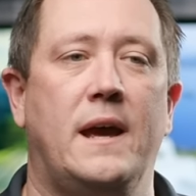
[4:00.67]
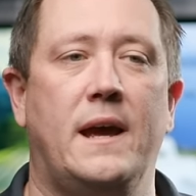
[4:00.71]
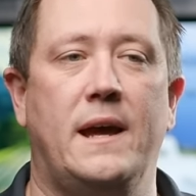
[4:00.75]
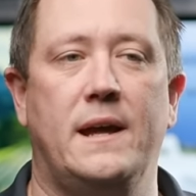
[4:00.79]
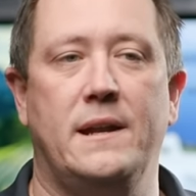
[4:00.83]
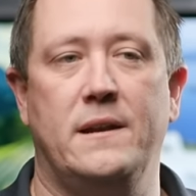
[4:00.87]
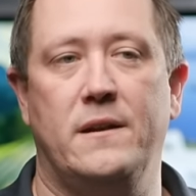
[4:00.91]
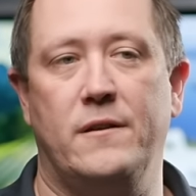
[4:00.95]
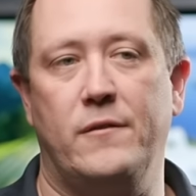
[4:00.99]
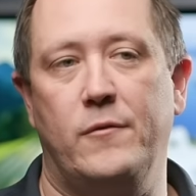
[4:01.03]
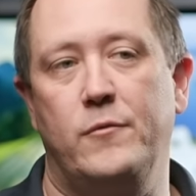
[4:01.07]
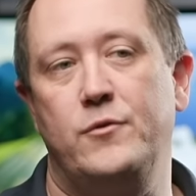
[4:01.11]

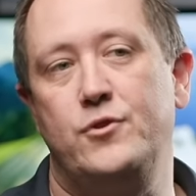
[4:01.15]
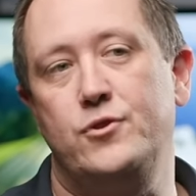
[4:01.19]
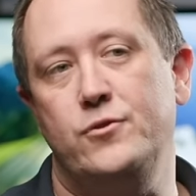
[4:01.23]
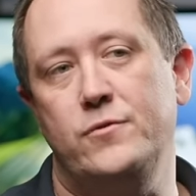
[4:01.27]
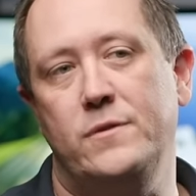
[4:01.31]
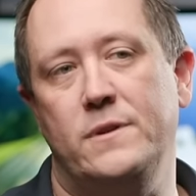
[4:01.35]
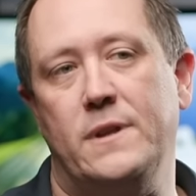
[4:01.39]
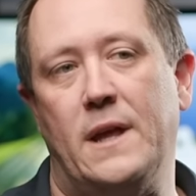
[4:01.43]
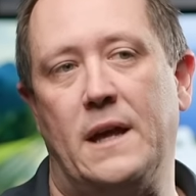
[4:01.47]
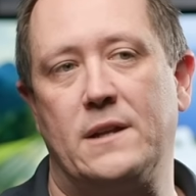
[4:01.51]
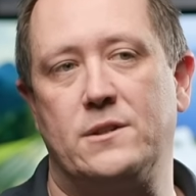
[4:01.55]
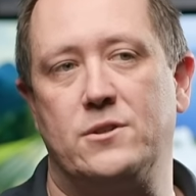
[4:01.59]
And
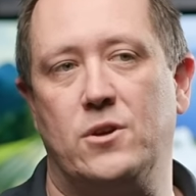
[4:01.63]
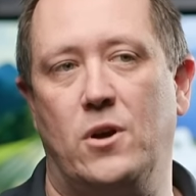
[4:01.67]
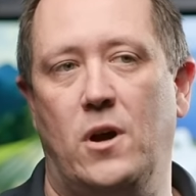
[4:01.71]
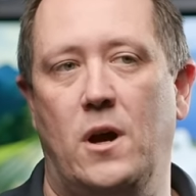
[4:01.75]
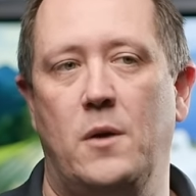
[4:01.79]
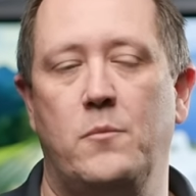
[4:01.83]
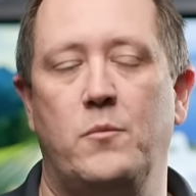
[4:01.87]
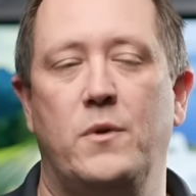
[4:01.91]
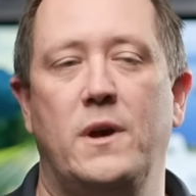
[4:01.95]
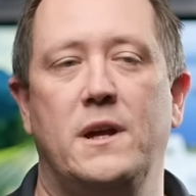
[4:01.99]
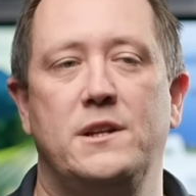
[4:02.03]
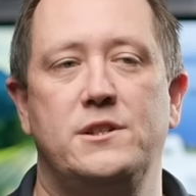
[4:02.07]
during that
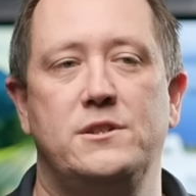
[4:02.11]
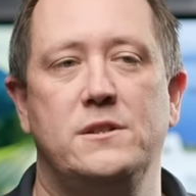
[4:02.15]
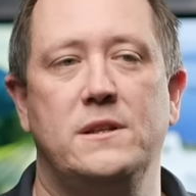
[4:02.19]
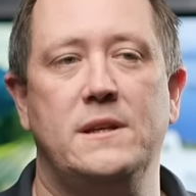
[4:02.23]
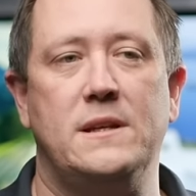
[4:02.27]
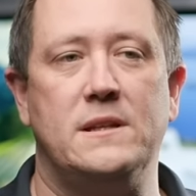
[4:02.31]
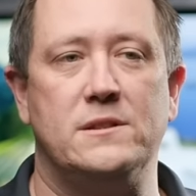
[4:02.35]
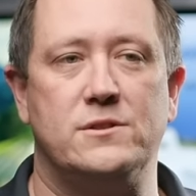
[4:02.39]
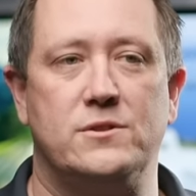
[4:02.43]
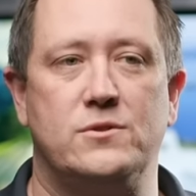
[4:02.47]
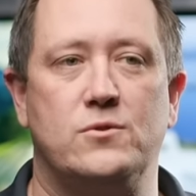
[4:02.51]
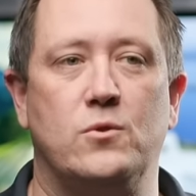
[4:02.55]
time, we
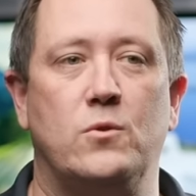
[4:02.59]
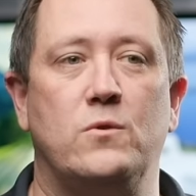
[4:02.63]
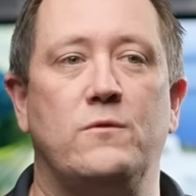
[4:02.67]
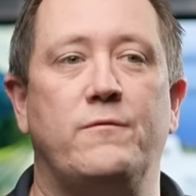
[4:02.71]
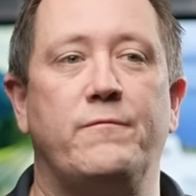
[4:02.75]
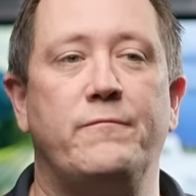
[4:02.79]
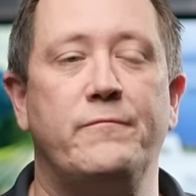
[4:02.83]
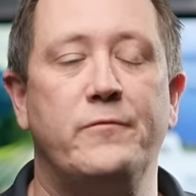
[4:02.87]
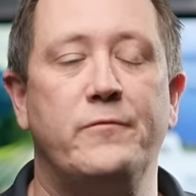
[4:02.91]
actually installed